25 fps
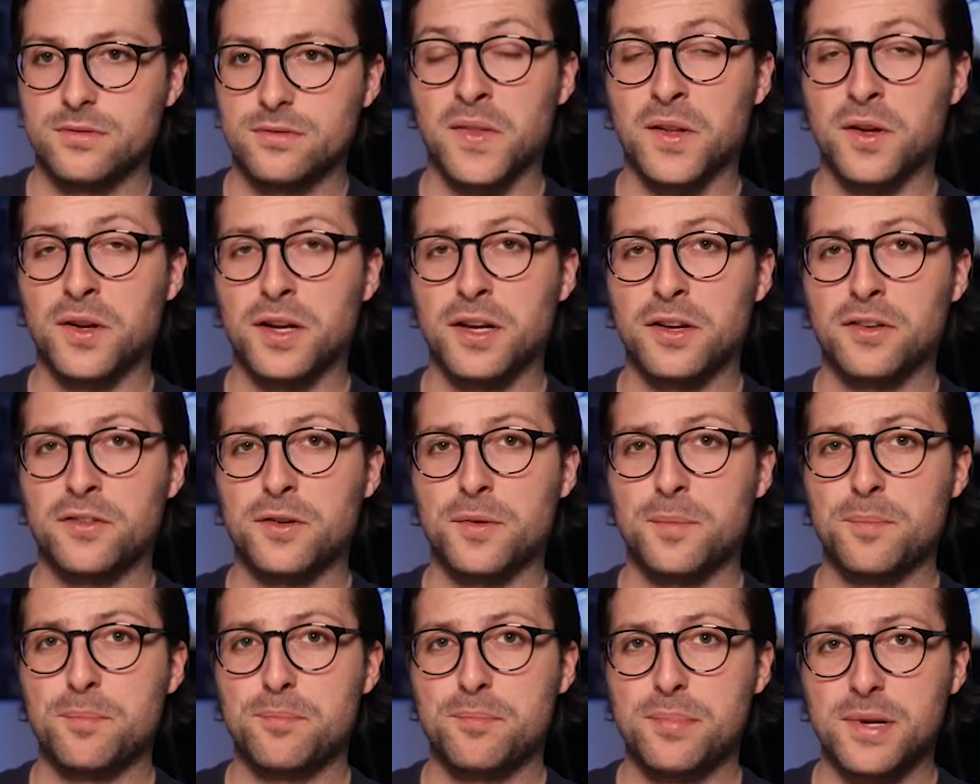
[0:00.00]
Now there's
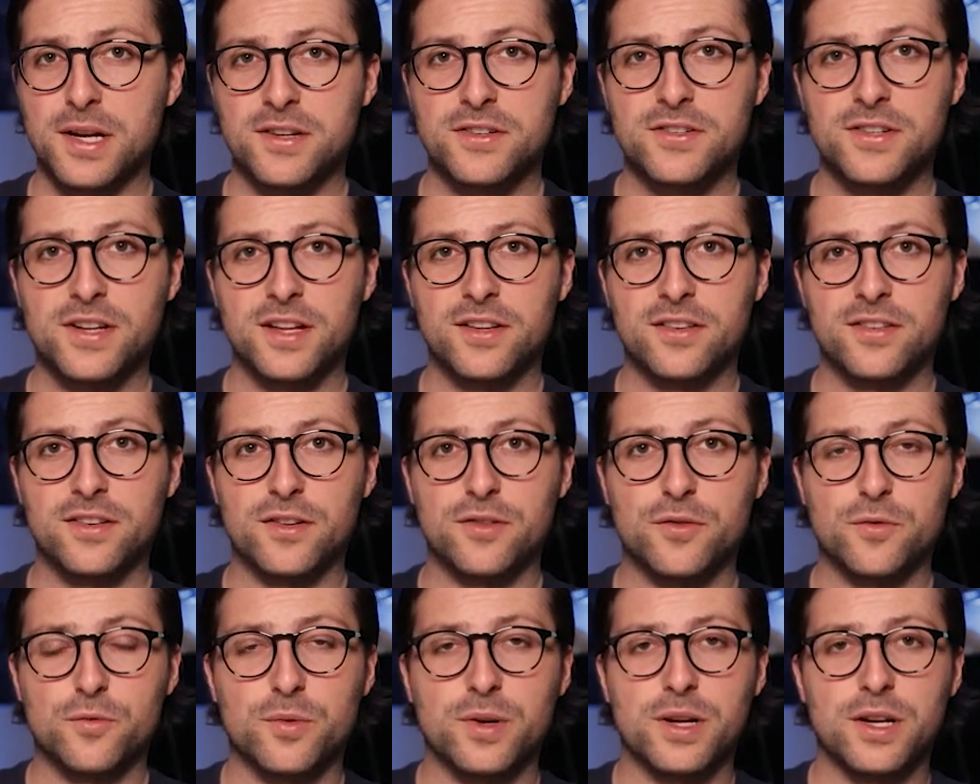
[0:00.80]
a big chance that
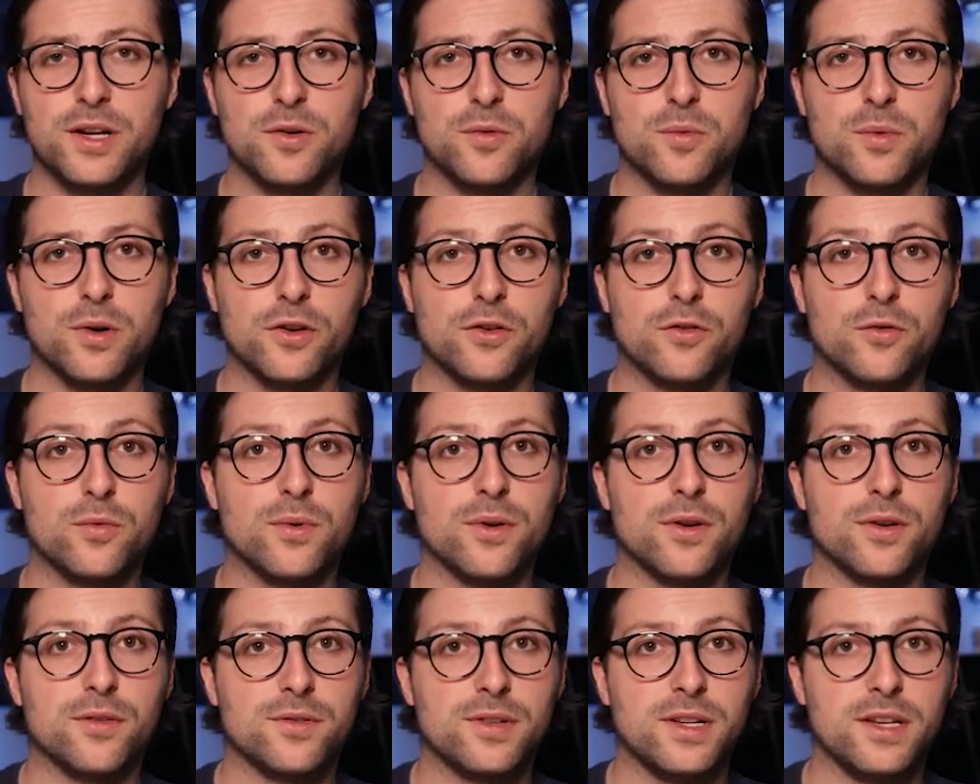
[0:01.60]
the reader watched
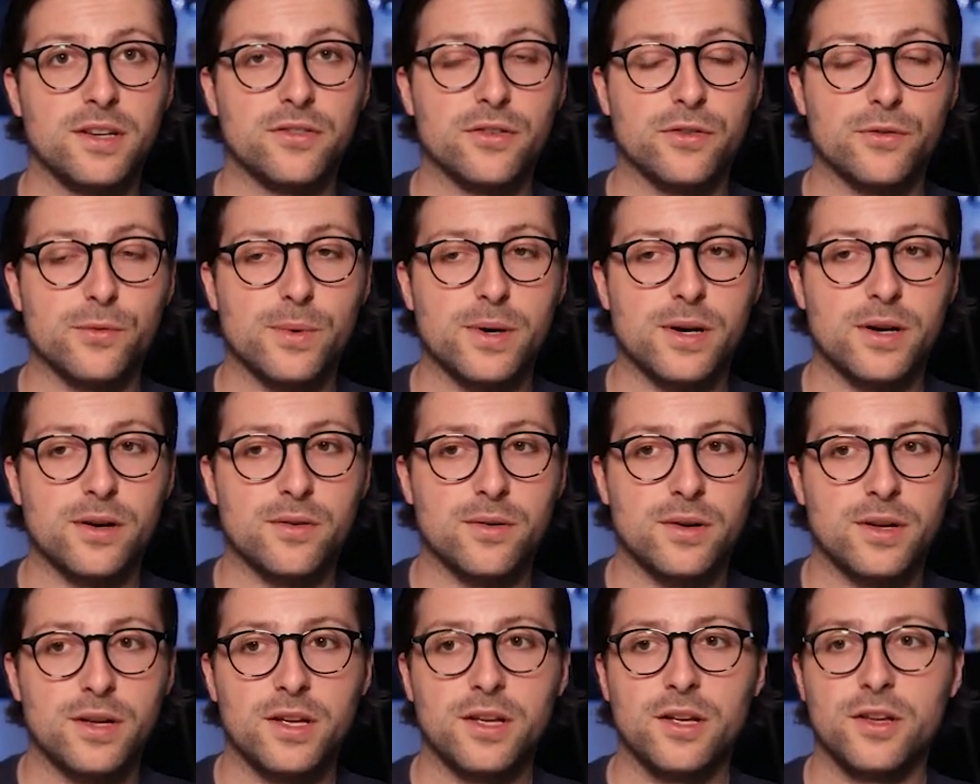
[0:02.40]
one of these as
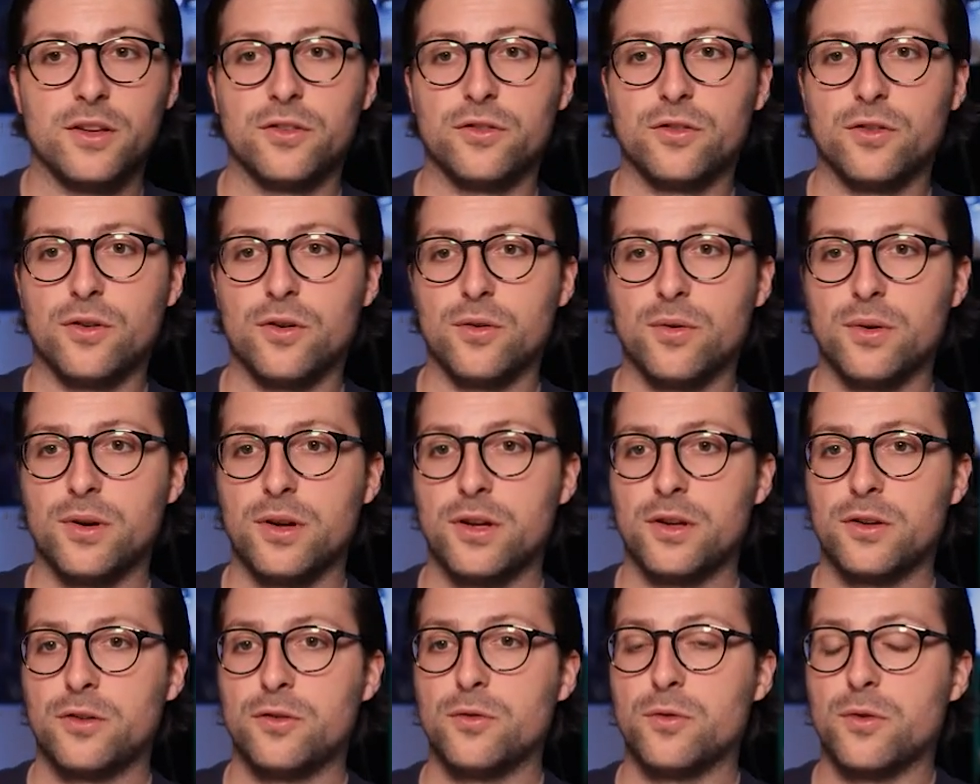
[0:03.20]
well, so
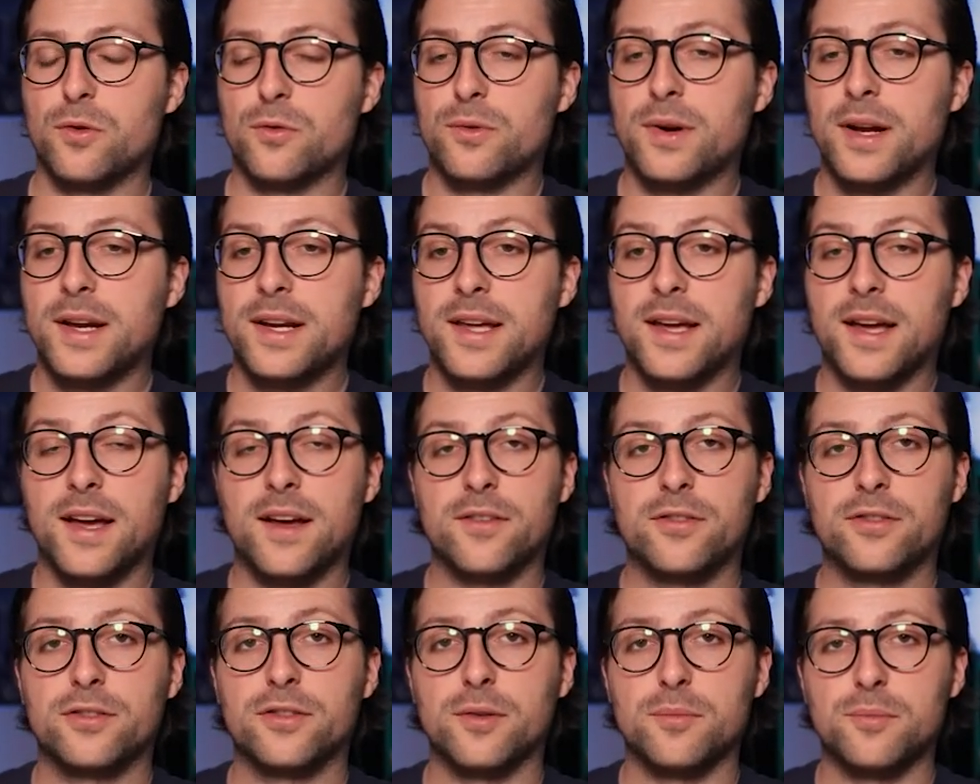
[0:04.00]
you already
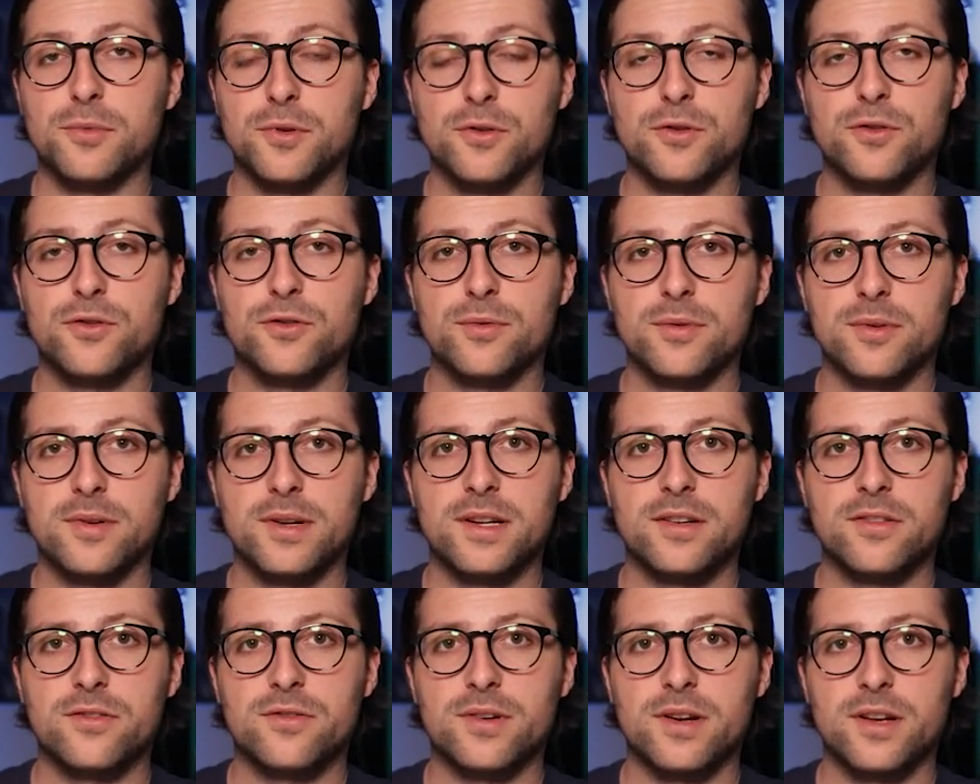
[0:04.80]
have some mutual
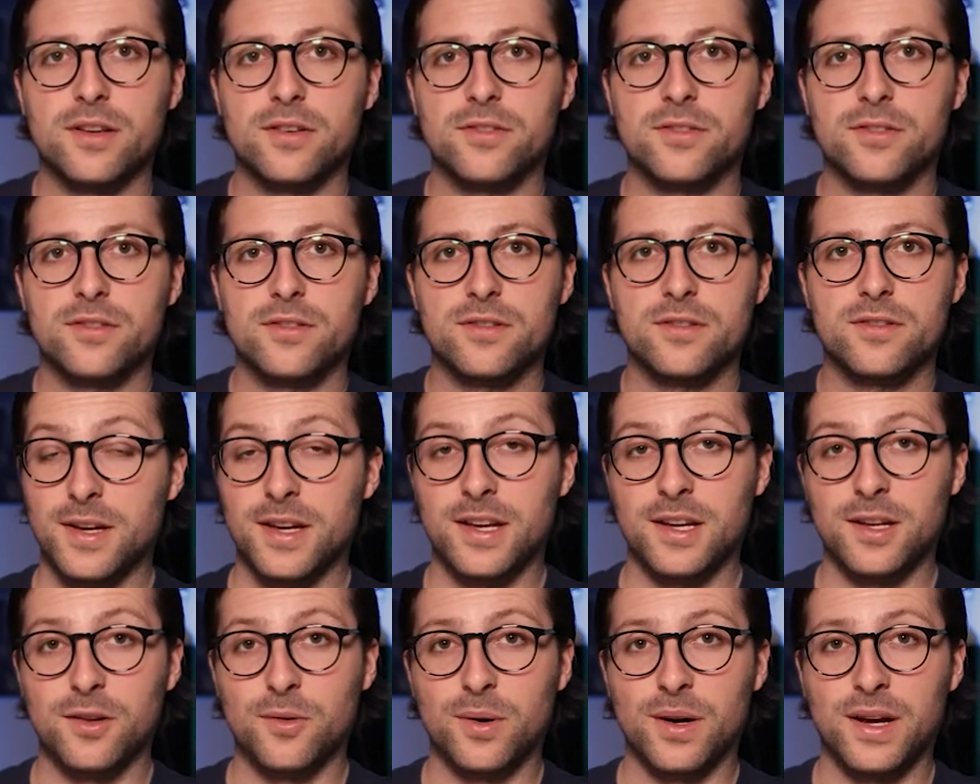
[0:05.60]
interests.
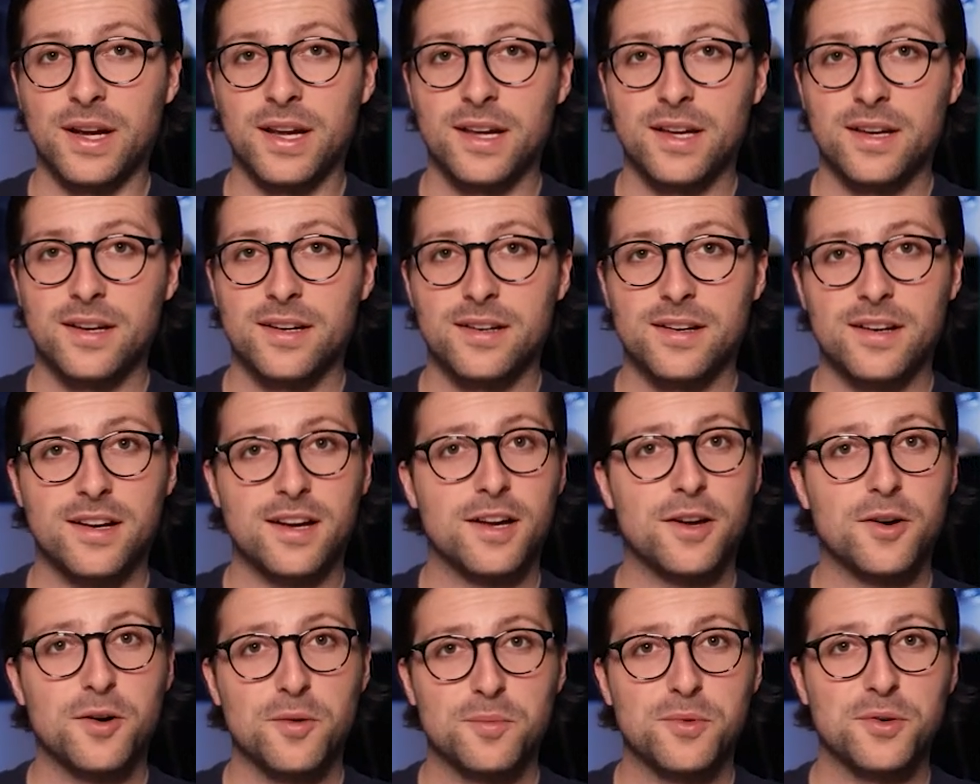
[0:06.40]
Anyway,
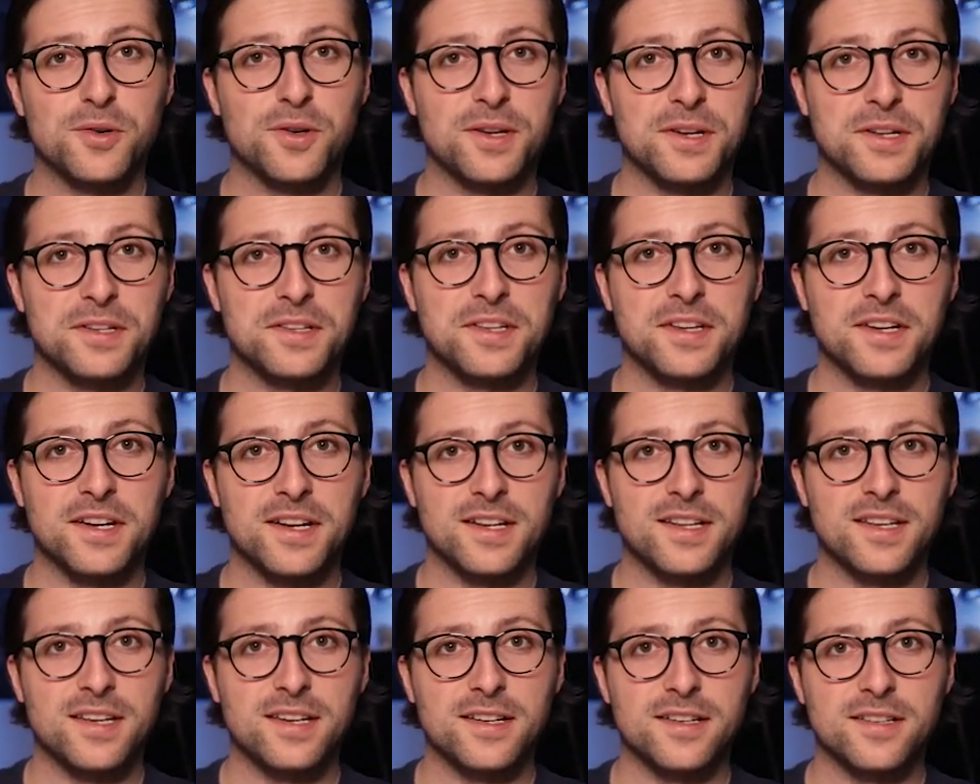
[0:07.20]
I hope you get the
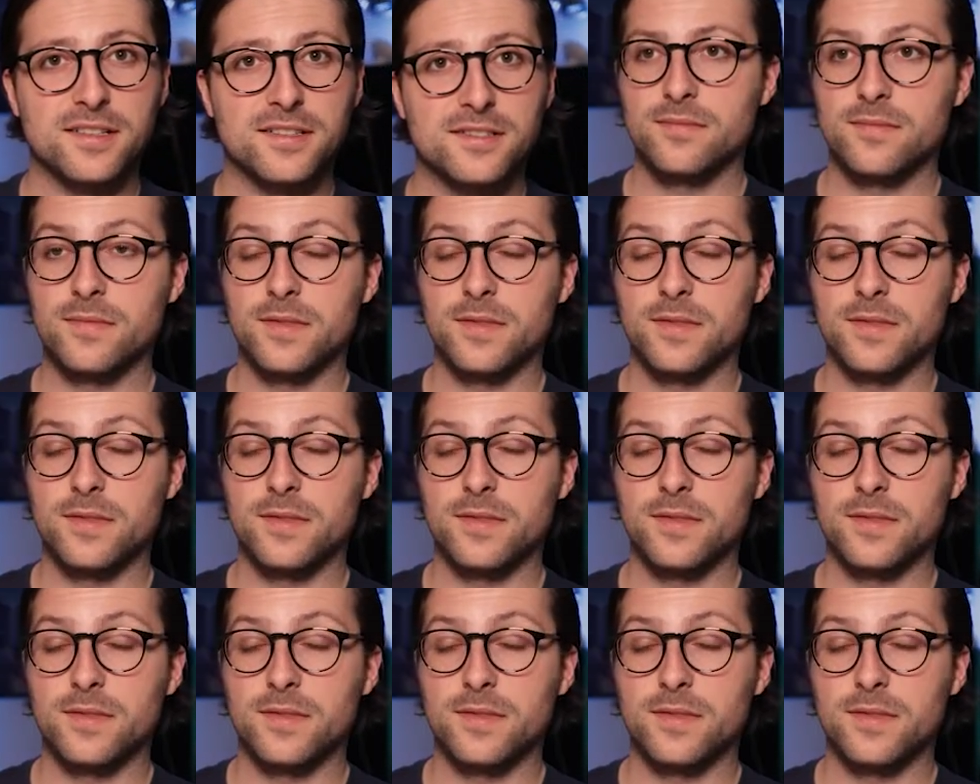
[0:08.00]
idea.